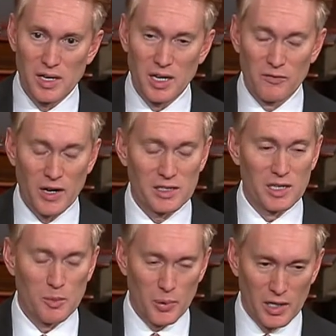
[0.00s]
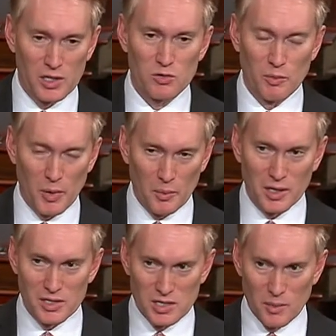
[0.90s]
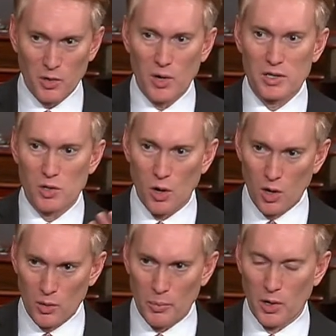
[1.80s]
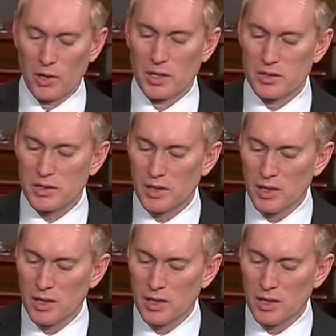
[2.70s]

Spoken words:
in fact, independents, Republicans, Democrats, all parties